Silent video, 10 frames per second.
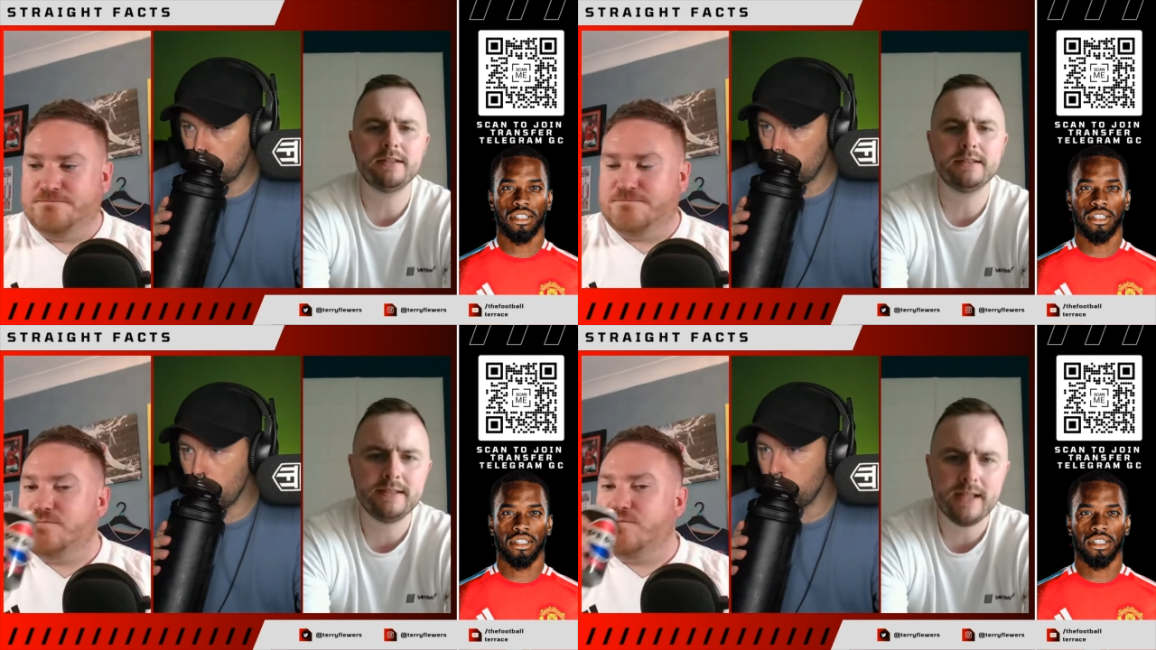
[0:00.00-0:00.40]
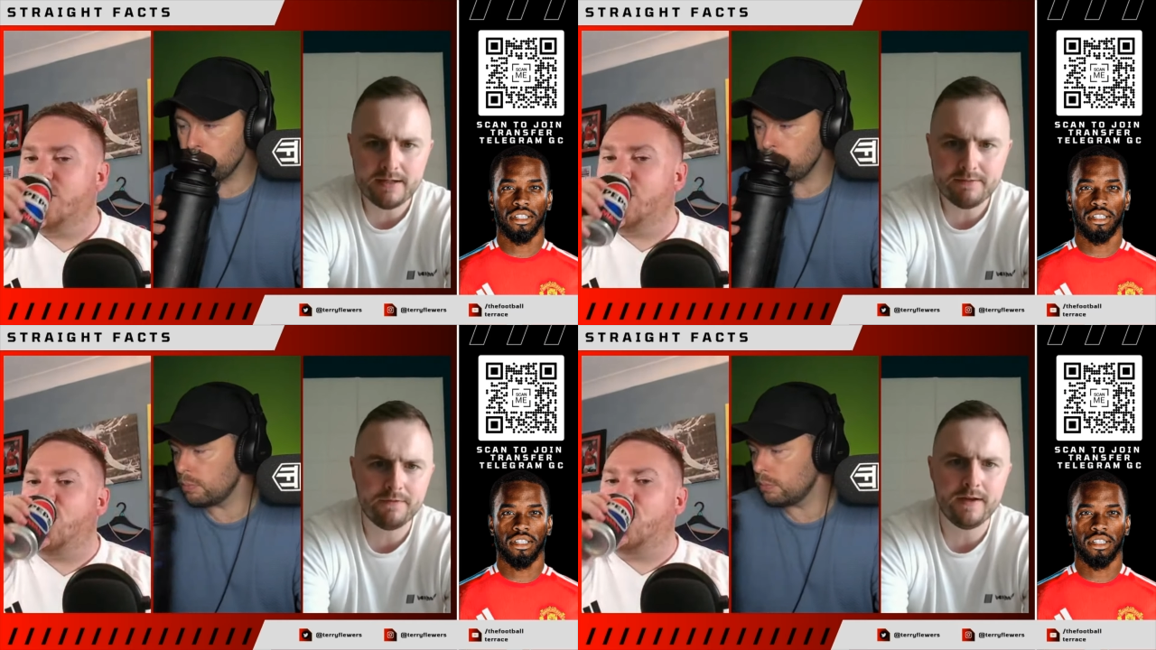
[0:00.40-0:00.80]
Speaker 1: the
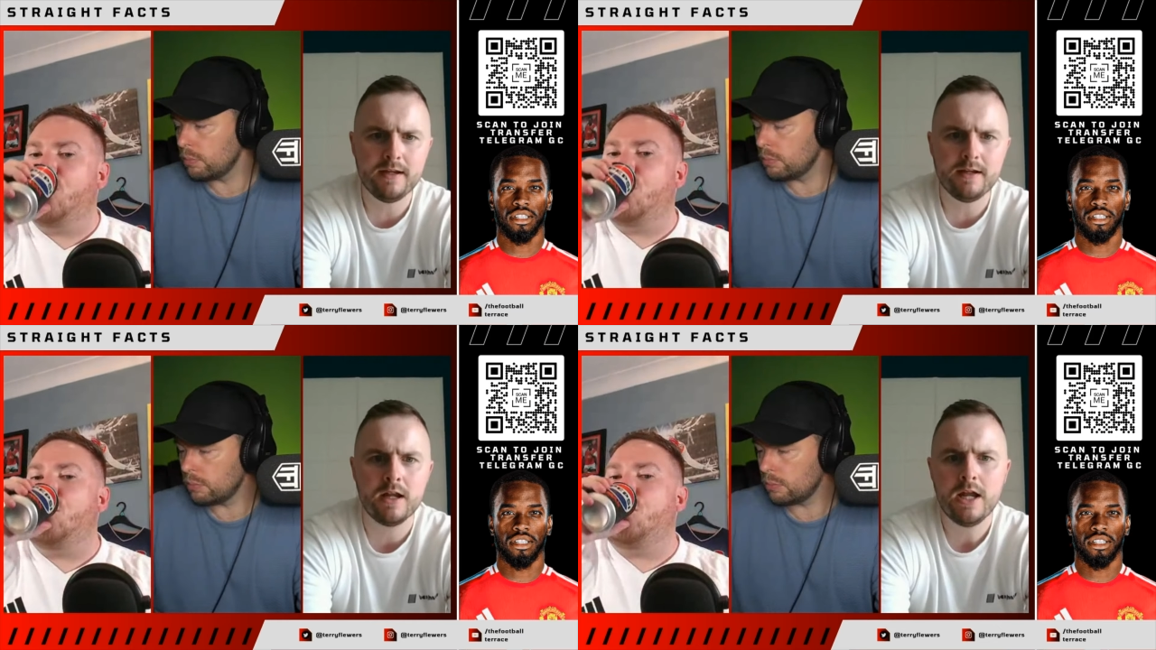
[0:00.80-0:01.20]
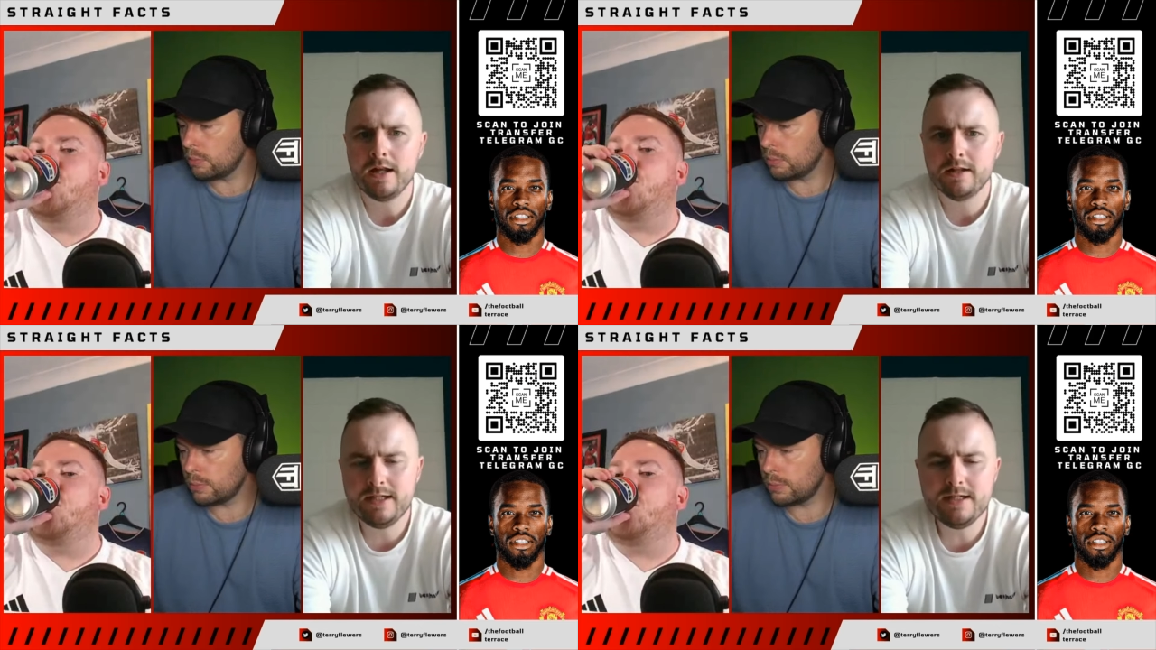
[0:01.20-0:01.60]
same thing?
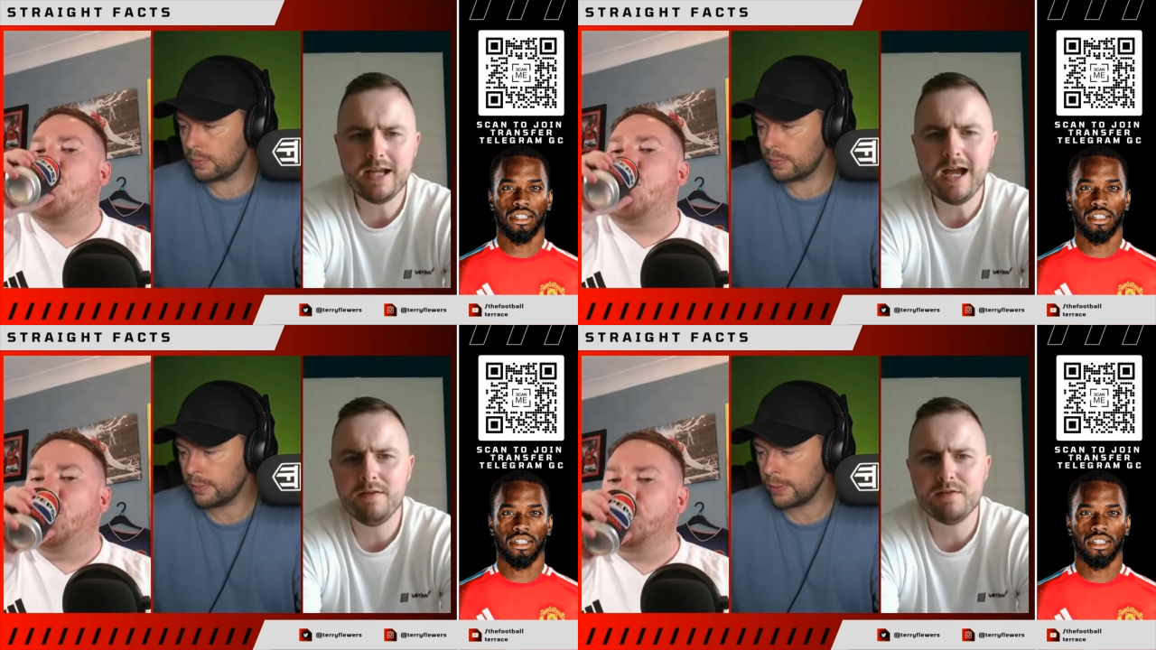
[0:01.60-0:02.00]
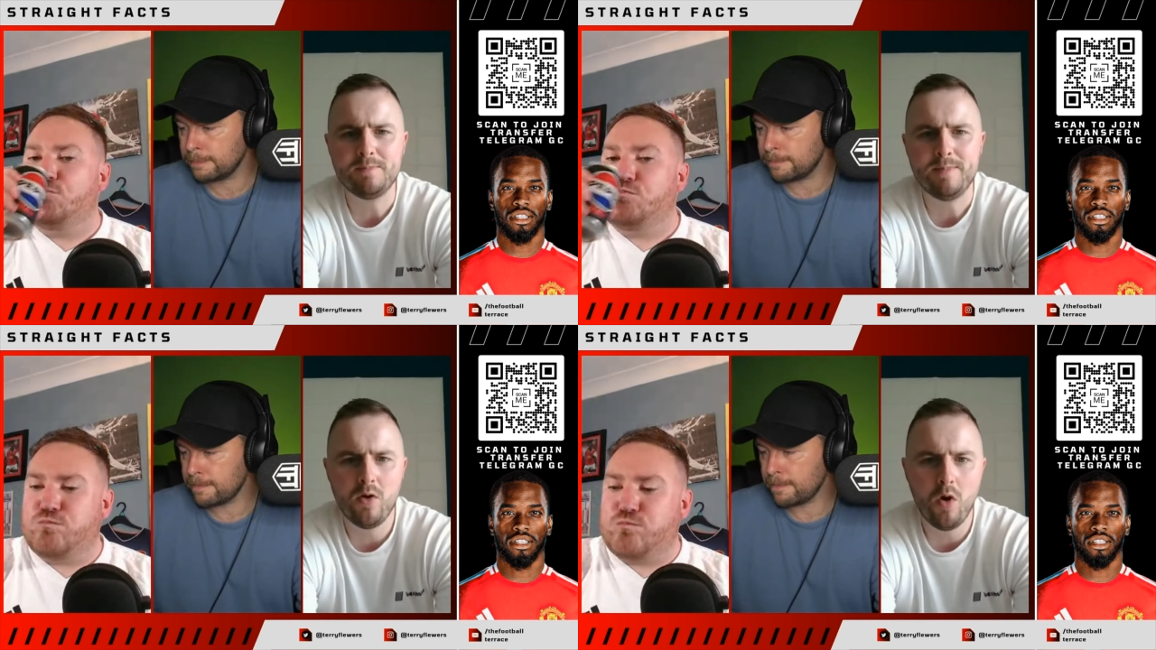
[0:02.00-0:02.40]
These guys have
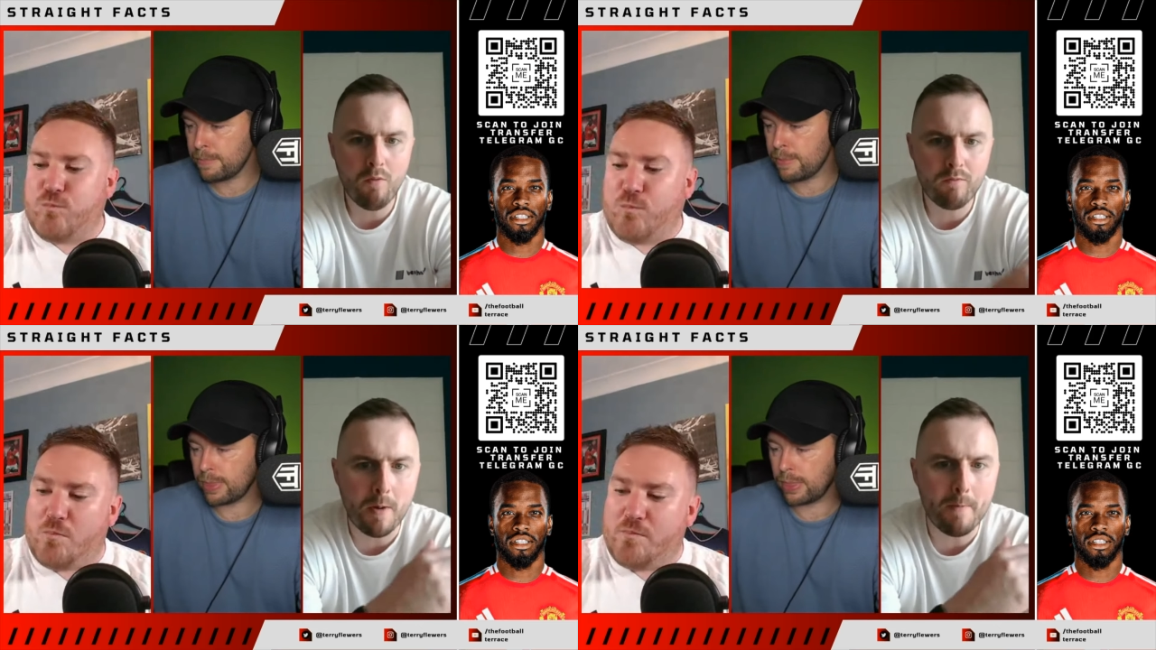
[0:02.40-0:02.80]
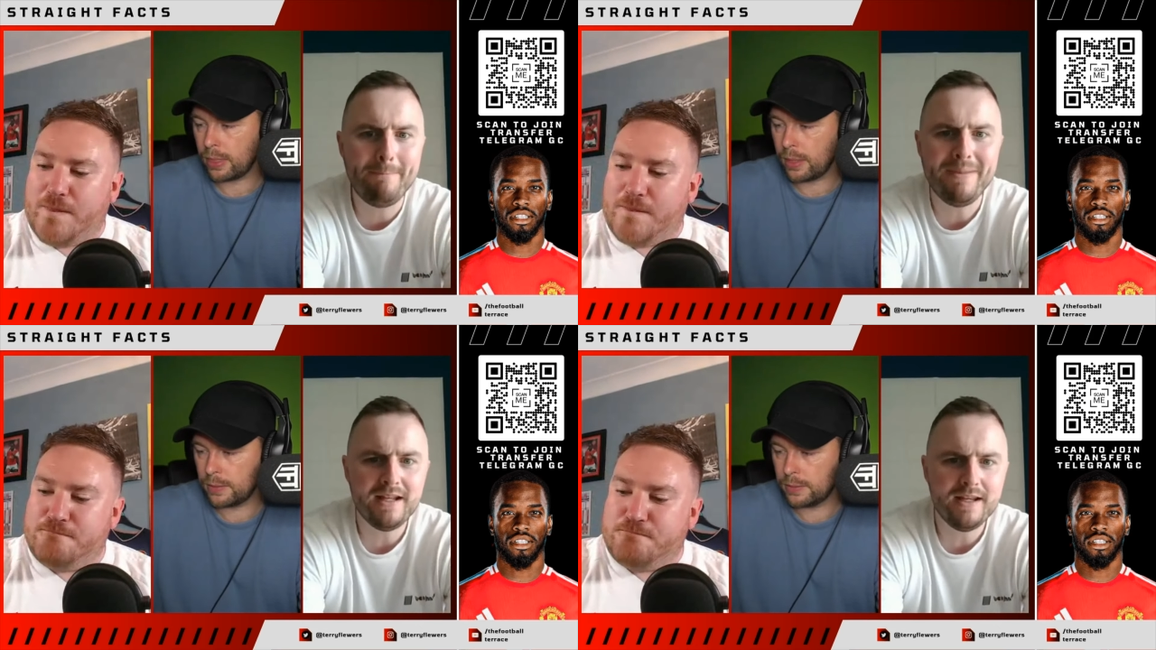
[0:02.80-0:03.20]
spent over a
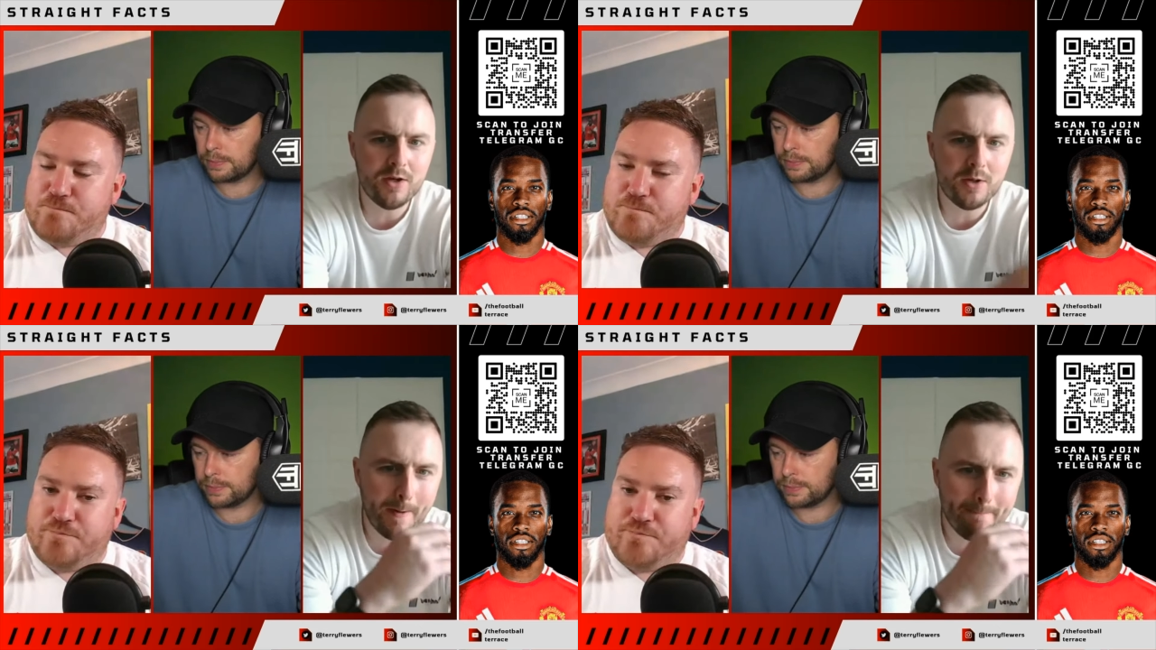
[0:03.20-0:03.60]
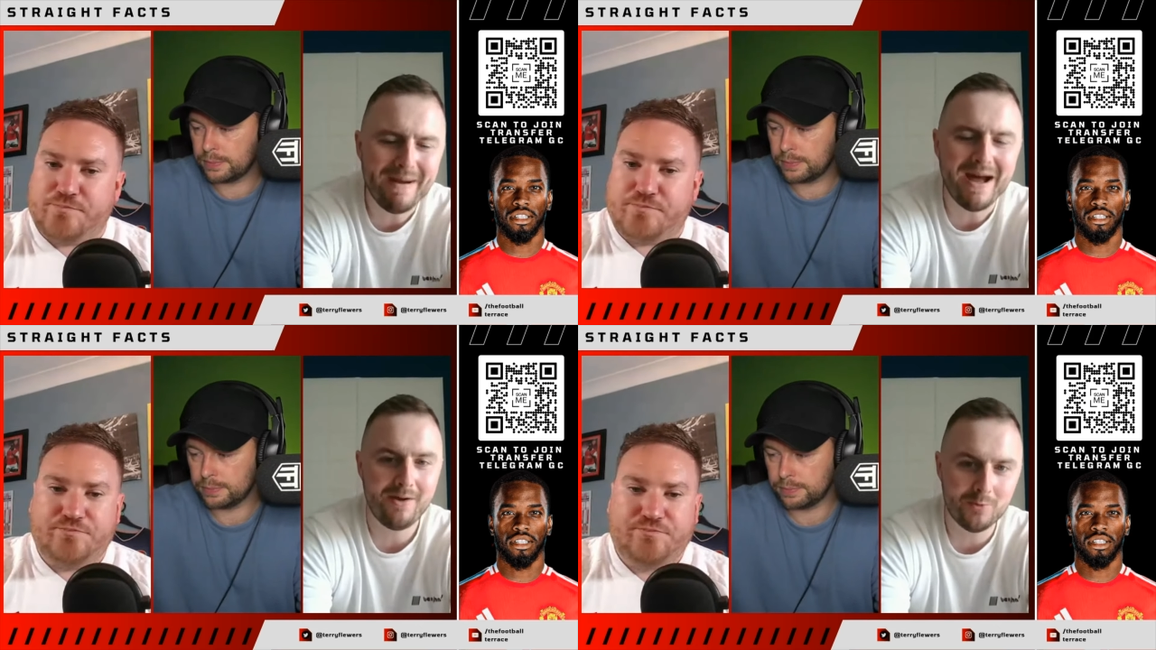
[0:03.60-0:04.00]
billion
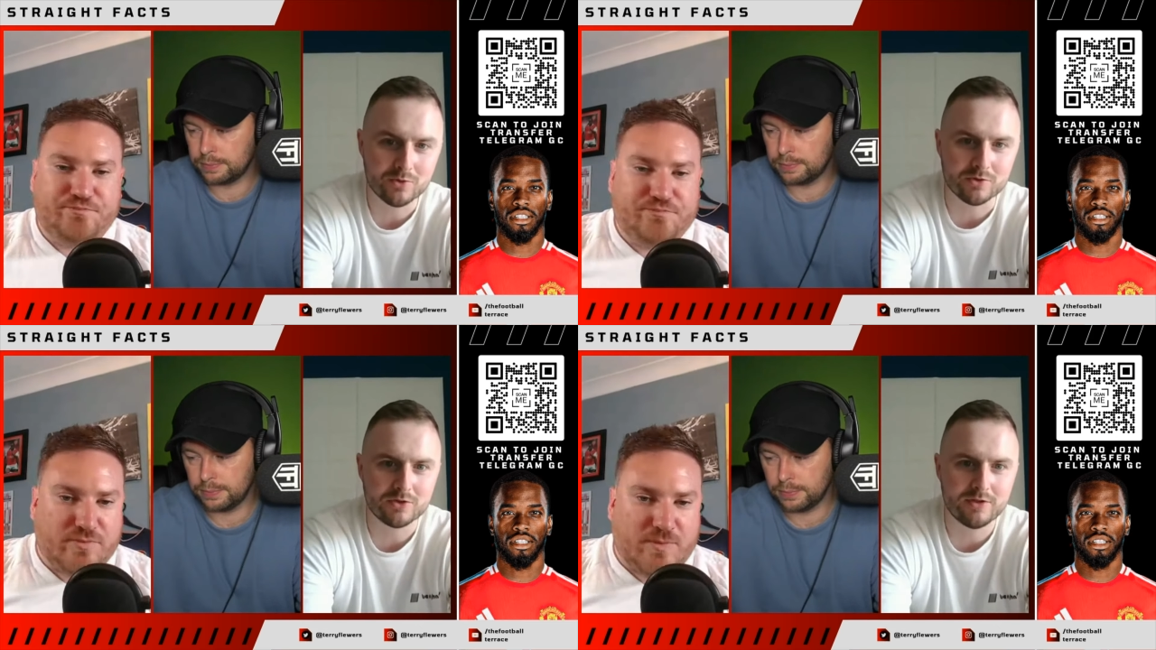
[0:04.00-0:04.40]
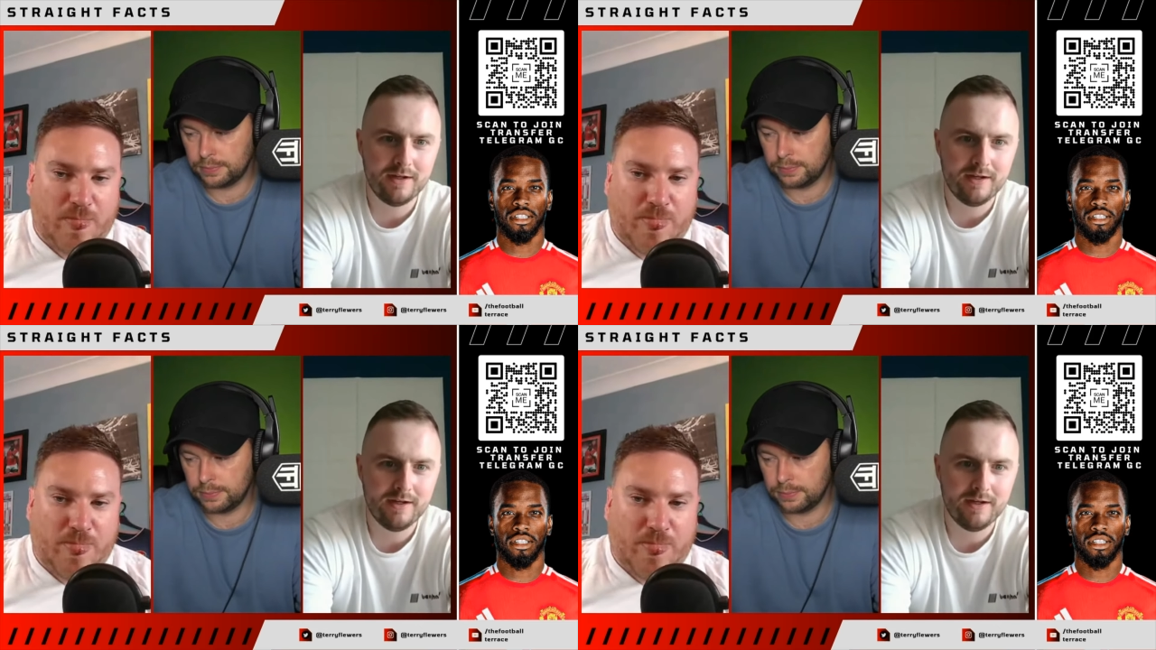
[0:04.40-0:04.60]
pounds,